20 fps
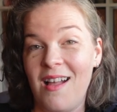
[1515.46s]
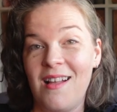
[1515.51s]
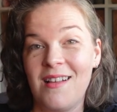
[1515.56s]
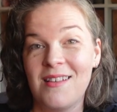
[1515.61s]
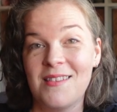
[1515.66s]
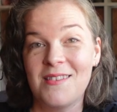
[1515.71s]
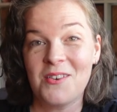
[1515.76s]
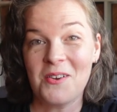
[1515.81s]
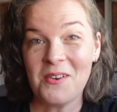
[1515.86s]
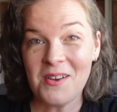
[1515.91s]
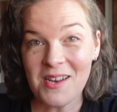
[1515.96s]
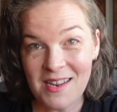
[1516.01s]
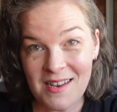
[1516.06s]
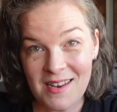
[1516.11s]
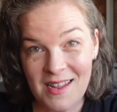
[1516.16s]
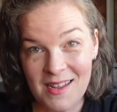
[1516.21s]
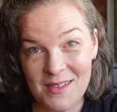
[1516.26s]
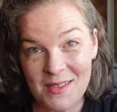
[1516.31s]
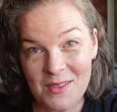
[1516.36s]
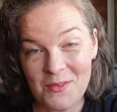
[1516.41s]
starting
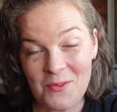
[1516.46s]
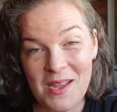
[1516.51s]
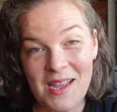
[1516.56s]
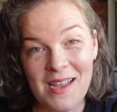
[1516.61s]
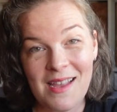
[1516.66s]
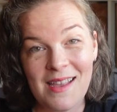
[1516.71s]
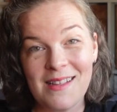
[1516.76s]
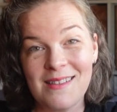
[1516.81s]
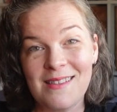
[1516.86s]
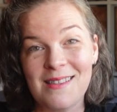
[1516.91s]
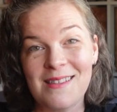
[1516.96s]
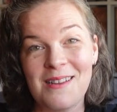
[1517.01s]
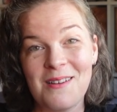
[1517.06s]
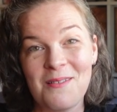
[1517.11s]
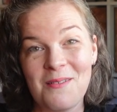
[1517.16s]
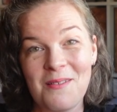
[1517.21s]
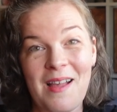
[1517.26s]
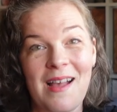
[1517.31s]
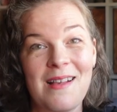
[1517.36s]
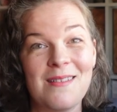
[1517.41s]
next week. It's going
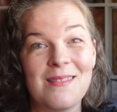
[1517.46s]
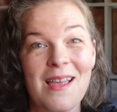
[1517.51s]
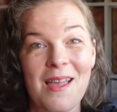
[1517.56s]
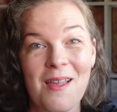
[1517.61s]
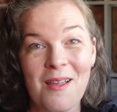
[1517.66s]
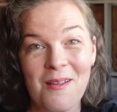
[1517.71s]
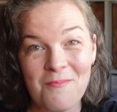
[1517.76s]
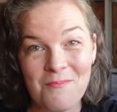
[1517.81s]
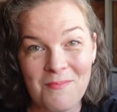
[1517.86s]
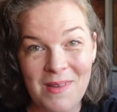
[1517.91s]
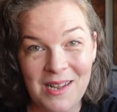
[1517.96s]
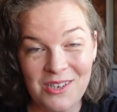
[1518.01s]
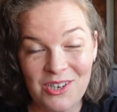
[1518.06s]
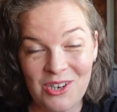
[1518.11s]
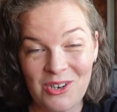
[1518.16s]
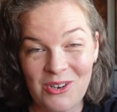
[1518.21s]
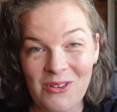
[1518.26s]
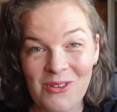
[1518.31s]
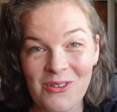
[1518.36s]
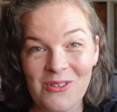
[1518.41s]
to, as I
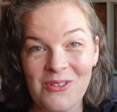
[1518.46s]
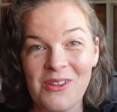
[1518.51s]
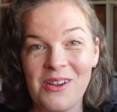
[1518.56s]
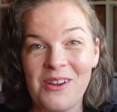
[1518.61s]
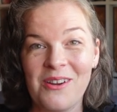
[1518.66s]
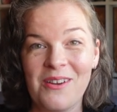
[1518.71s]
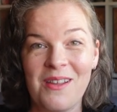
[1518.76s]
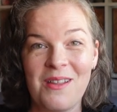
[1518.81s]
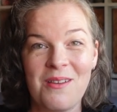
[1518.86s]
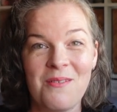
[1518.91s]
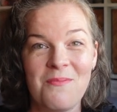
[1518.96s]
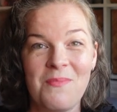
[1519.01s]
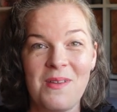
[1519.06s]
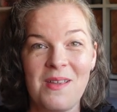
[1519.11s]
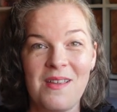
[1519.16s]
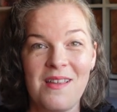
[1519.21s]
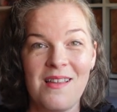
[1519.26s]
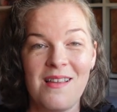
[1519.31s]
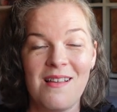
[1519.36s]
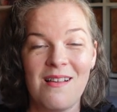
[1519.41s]
mentioned earlier, going to
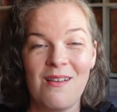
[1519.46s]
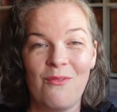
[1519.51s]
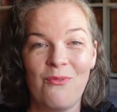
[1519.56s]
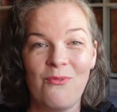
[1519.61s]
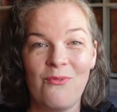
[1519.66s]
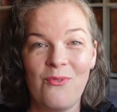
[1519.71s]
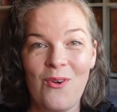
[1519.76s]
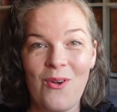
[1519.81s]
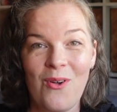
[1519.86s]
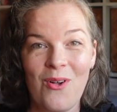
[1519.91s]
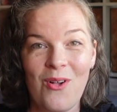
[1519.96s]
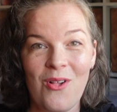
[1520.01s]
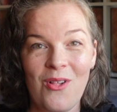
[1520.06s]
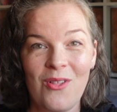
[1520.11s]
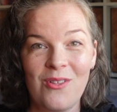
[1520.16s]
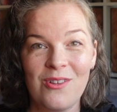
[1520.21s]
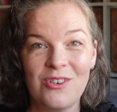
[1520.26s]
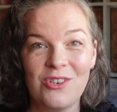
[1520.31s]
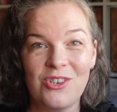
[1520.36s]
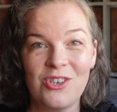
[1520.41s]
be
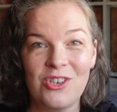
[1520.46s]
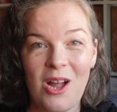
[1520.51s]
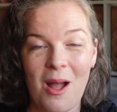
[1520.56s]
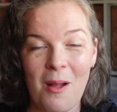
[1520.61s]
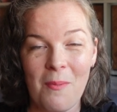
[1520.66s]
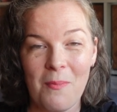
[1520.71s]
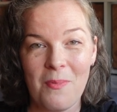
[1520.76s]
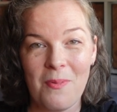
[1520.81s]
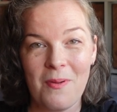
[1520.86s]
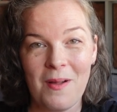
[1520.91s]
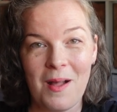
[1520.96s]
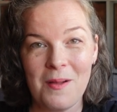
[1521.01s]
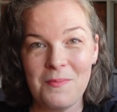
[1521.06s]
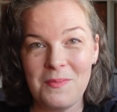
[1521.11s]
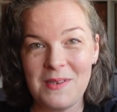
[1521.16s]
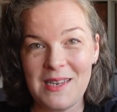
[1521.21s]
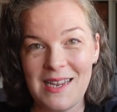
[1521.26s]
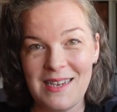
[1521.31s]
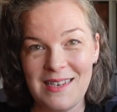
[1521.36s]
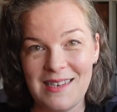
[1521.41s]
full shop
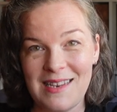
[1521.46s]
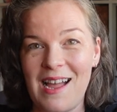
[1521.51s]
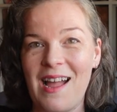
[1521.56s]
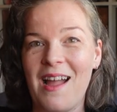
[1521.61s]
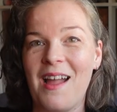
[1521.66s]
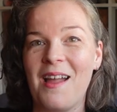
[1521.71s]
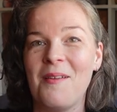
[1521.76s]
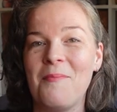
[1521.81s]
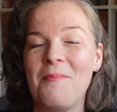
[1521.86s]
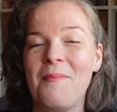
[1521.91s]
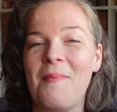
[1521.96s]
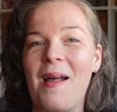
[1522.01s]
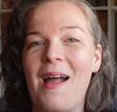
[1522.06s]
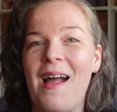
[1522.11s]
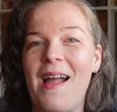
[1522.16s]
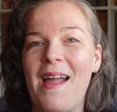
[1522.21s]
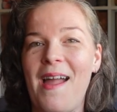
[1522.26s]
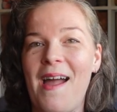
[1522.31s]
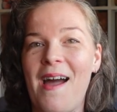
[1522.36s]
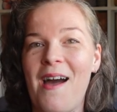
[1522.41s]
update time.
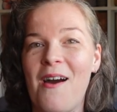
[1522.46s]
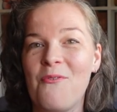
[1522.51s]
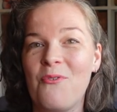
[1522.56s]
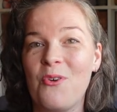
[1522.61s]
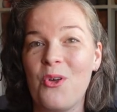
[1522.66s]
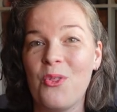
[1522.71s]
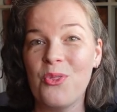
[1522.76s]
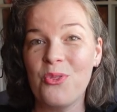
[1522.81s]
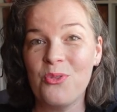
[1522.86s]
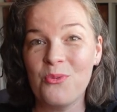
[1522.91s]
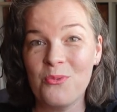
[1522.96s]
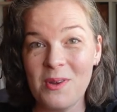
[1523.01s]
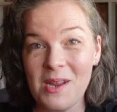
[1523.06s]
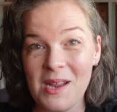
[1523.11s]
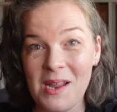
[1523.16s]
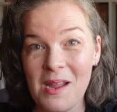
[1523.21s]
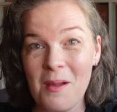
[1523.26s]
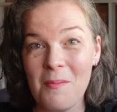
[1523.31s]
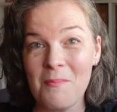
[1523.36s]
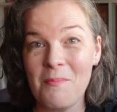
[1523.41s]
I have
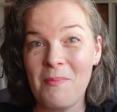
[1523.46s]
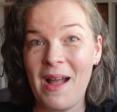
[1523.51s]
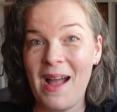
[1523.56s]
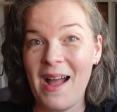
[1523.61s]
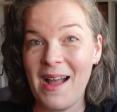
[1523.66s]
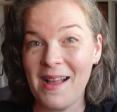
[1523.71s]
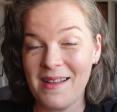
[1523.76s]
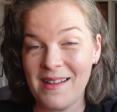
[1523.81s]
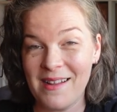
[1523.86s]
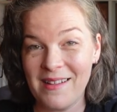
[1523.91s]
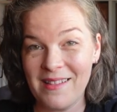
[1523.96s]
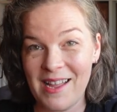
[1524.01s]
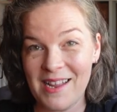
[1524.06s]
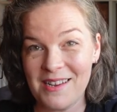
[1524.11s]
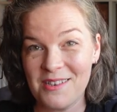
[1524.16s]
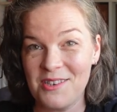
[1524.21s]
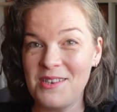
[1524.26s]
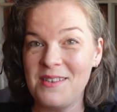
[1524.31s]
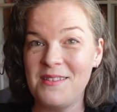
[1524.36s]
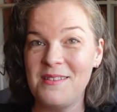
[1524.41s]
3 bag
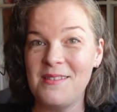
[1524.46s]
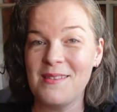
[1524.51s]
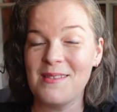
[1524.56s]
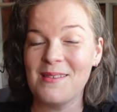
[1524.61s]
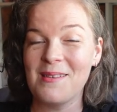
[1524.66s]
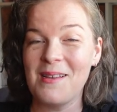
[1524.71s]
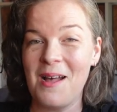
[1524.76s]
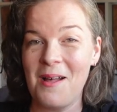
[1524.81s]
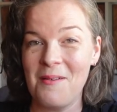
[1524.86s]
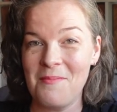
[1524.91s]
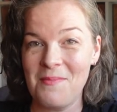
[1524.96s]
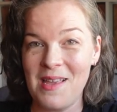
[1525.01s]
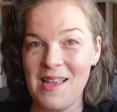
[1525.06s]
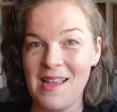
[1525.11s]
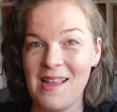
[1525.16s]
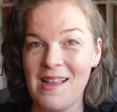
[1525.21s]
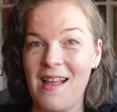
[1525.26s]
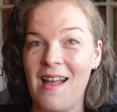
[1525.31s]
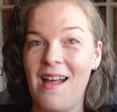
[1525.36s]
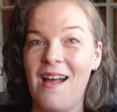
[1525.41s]
collections
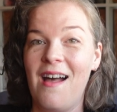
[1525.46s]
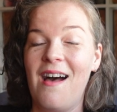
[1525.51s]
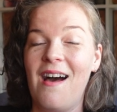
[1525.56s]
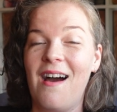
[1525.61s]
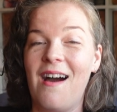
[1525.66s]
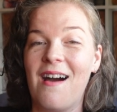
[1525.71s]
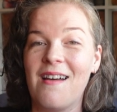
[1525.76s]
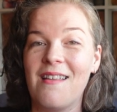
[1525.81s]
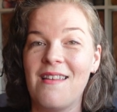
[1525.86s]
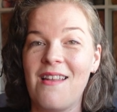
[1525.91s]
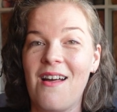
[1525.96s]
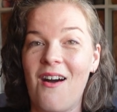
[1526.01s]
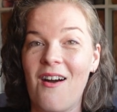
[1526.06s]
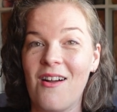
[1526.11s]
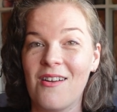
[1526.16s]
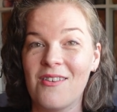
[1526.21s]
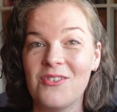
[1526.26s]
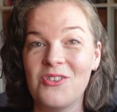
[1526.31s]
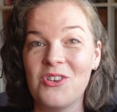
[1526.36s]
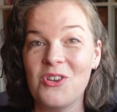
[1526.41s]
coming on
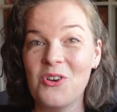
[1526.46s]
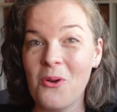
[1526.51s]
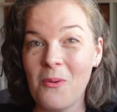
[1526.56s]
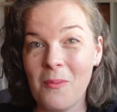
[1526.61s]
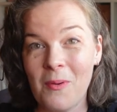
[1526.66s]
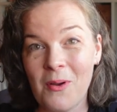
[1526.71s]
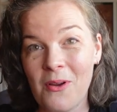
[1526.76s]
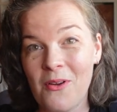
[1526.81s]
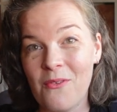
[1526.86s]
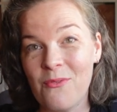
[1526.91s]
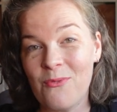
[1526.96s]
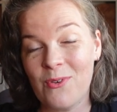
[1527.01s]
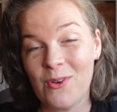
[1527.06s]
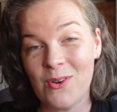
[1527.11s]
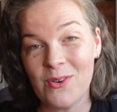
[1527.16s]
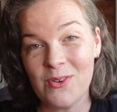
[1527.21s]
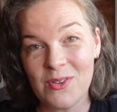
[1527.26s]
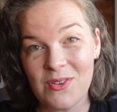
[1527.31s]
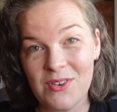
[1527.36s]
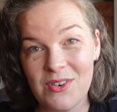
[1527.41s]
October
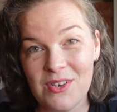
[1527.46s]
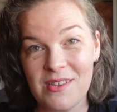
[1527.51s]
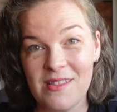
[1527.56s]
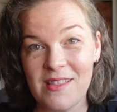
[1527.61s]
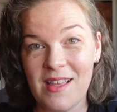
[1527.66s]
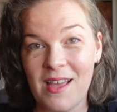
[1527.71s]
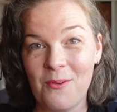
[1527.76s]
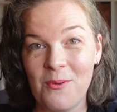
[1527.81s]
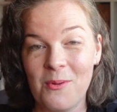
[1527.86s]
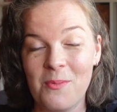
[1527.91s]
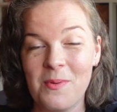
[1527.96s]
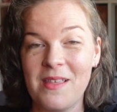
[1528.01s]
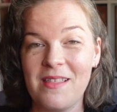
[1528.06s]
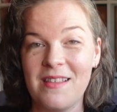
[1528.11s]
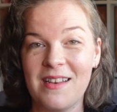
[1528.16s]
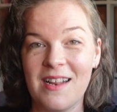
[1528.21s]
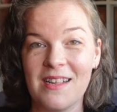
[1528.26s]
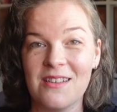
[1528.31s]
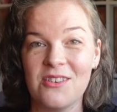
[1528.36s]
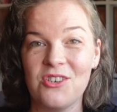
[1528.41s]
1st. That will be
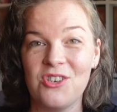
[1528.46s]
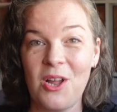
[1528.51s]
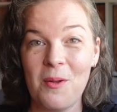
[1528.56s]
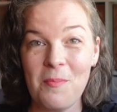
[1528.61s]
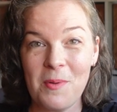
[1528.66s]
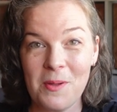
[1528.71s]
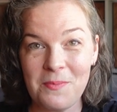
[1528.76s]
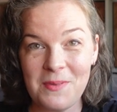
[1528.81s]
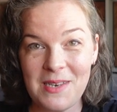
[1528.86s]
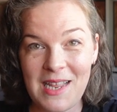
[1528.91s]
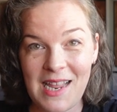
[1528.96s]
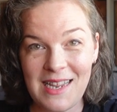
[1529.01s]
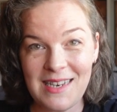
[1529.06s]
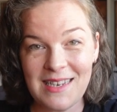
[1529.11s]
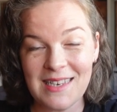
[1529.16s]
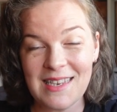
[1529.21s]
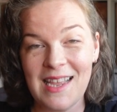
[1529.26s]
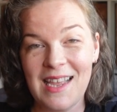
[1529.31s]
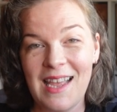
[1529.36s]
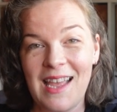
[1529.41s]
the next shop
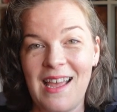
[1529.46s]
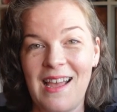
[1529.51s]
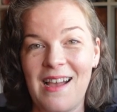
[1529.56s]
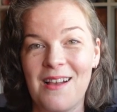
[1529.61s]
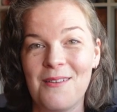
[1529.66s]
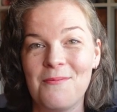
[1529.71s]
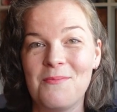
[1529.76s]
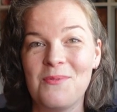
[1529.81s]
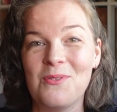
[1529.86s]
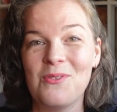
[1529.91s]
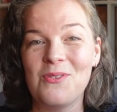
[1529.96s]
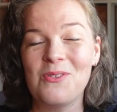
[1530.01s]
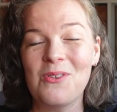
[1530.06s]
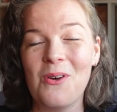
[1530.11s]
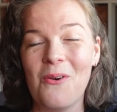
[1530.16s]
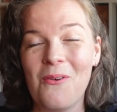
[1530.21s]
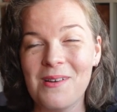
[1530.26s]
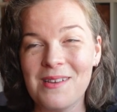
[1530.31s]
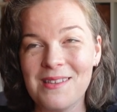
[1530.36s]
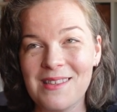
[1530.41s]
update. I'm
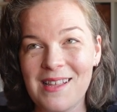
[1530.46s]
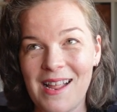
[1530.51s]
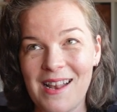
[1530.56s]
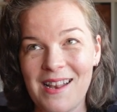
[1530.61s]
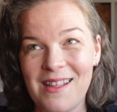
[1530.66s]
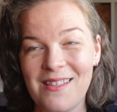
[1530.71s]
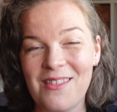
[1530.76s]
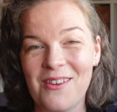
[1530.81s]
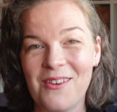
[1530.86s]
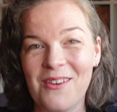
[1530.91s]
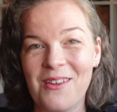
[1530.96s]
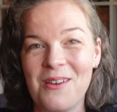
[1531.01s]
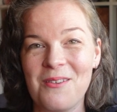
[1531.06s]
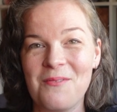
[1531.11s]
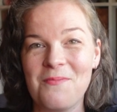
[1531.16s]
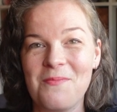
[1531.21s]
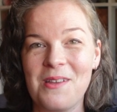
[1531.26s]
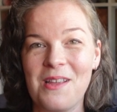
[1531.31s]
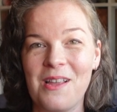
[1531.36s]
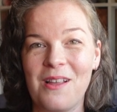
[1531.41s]
so excited. They're
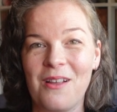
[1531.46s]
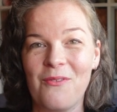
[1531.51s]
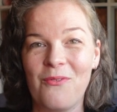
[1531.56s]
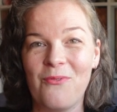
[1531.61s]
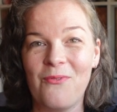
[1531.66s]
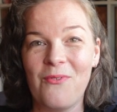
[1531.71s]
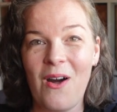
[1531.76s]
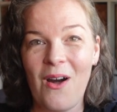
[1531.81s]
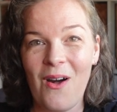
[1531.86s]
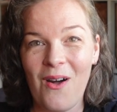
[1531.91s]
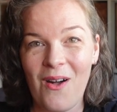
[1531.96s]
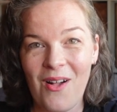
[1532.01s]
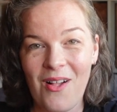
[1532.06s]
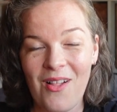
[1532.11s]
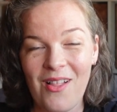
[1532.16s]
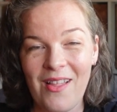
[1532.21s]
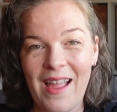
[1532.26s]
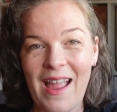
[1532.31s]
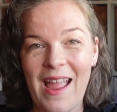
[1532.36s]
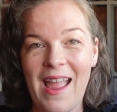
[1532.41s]
going to be
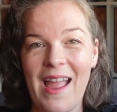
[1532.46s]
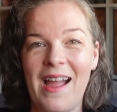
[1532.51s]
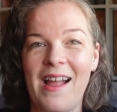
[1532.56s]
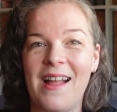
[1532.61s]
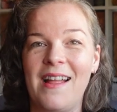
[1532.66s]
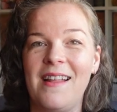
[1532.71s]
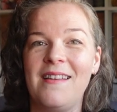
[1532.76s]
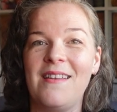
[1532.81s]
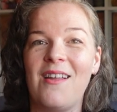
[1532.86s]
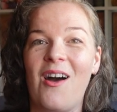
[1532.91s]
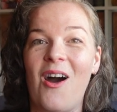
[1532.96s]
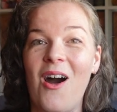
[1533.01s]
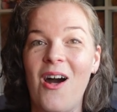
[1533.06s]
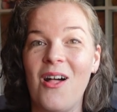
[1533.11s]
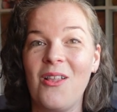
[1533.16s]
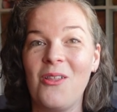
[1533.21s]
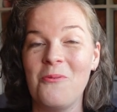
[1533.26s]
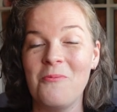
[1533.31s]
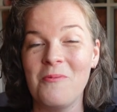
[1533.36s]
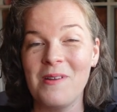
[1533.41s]
fall and
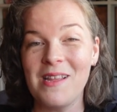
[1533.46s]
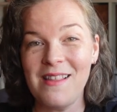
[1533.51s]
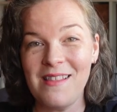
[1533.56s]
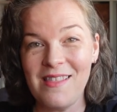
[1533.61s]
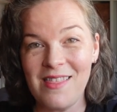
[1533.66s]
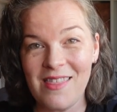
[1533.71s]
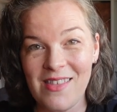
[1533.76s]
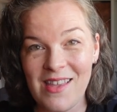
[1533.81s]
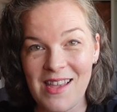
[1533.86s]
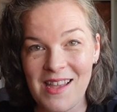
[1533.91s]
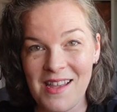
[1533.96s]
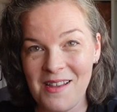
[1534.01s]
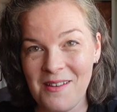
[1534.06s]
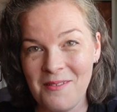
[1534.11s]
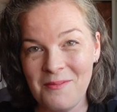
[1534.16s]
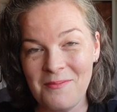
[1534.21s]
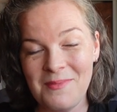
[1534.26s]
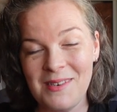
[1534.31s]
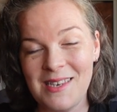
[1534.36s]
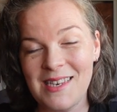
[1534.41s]
Halloween
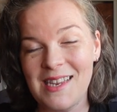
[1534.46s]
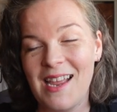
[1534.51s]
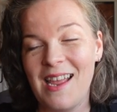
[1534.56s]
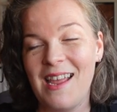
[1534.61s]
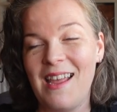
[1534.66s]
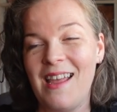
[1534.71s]
themed.